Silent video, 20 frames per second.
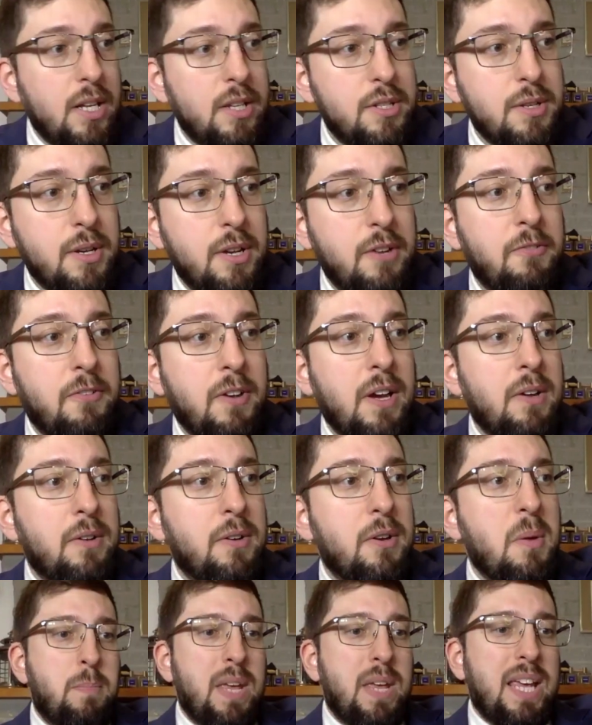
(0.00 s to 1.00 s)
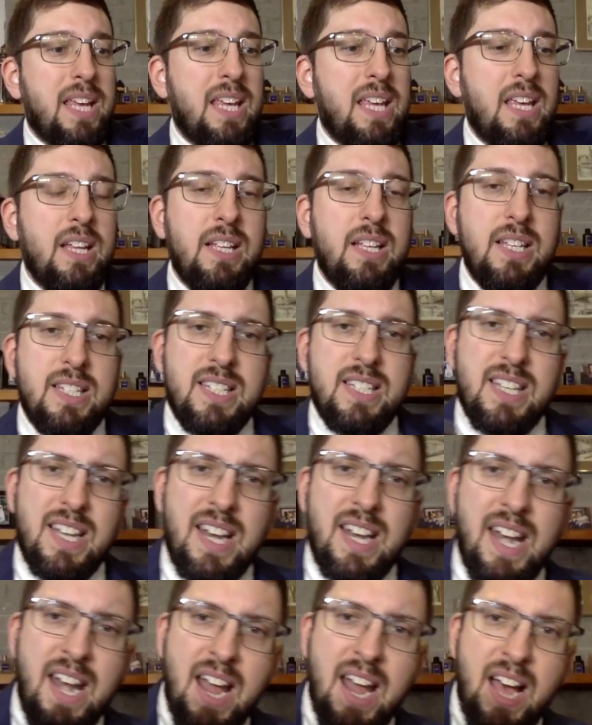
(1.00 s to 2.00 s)
Also, I found Perrier
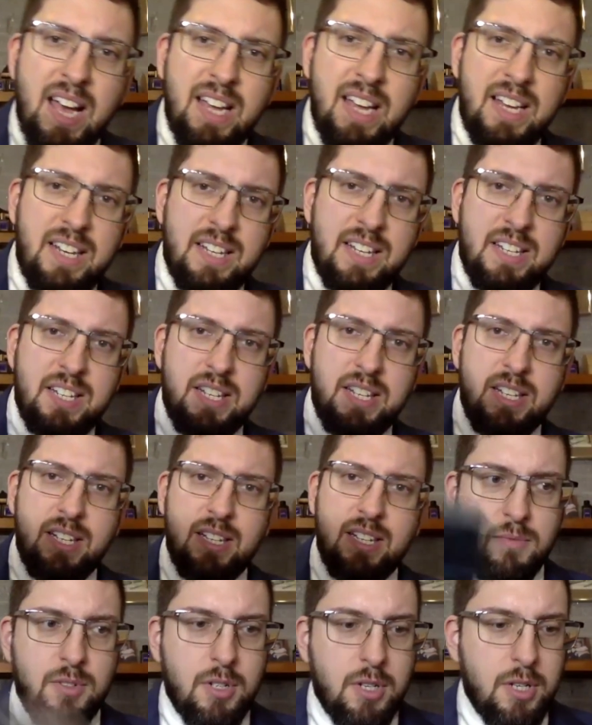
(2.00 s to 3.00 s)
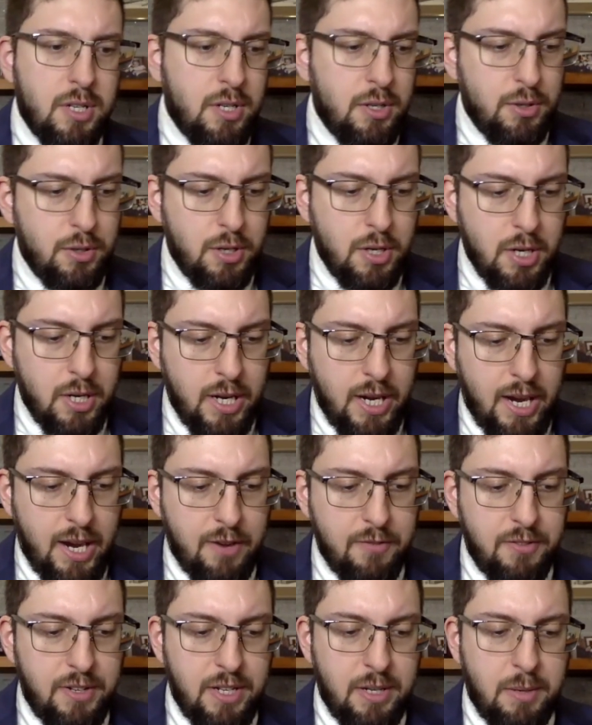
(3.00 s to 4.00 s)
Night. I'm gonna
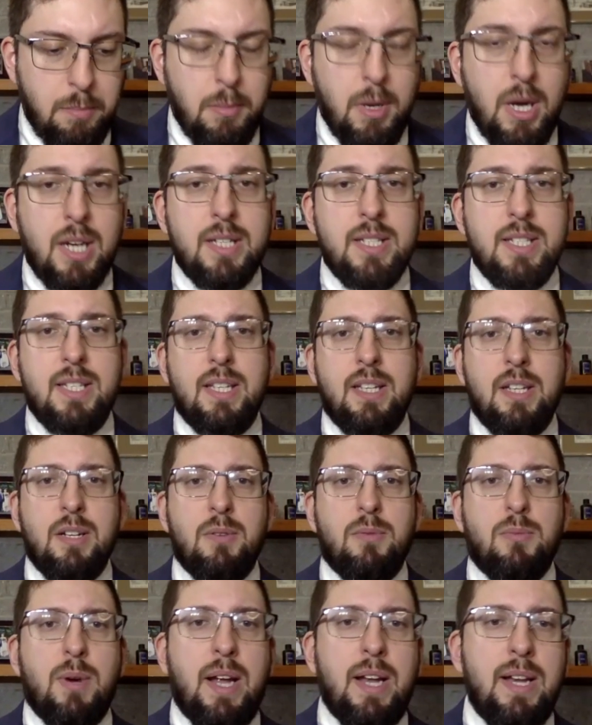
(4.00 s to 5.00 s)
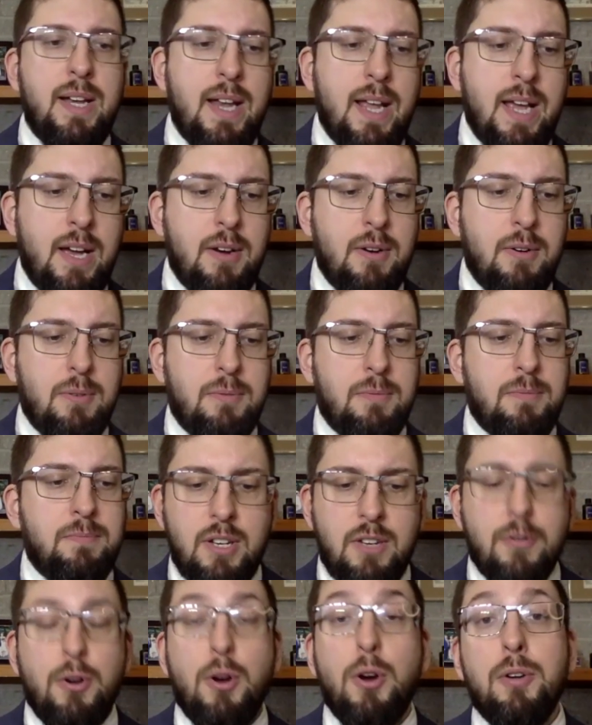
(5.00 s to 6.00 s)
have the unboxing right now.
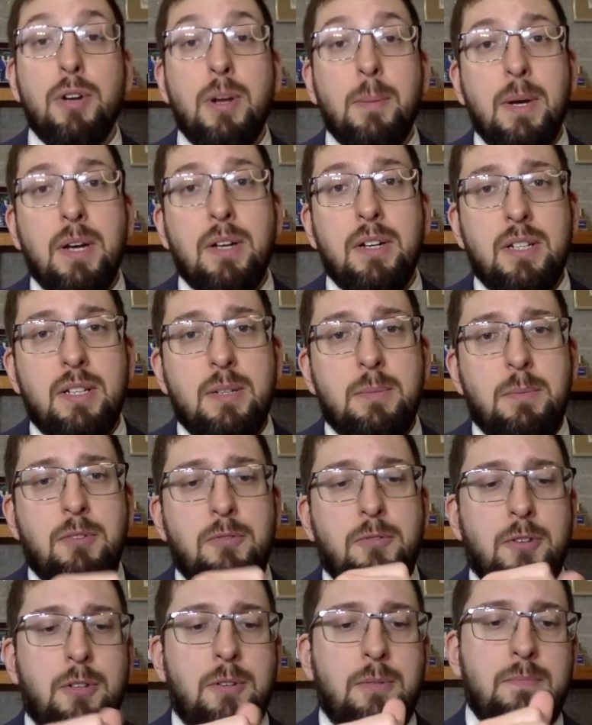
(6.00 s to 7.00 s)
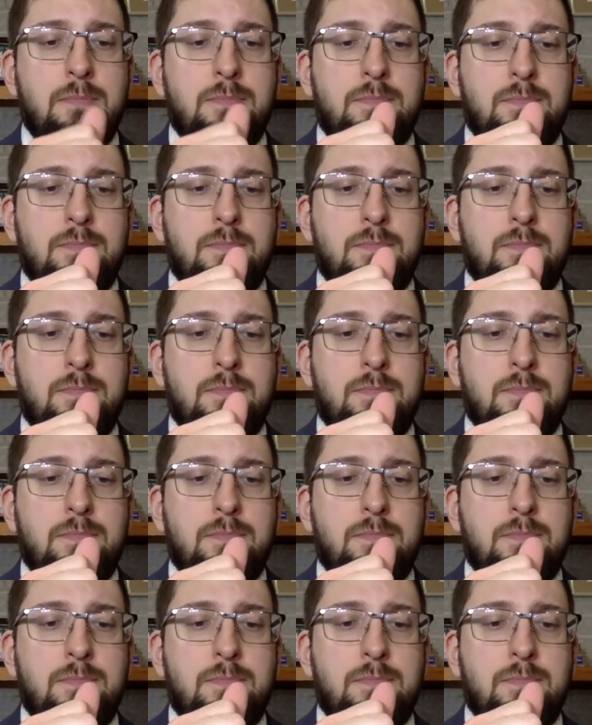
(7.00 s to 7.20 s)
Ever heard about it before?